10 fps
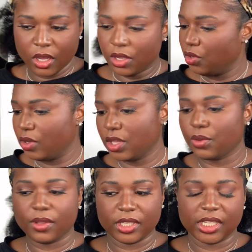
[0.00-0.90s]
You can
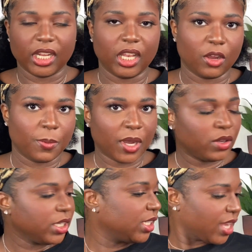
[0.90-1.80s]
throw this in a low
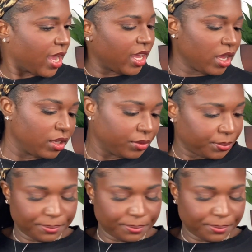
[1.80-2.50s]
ponytail.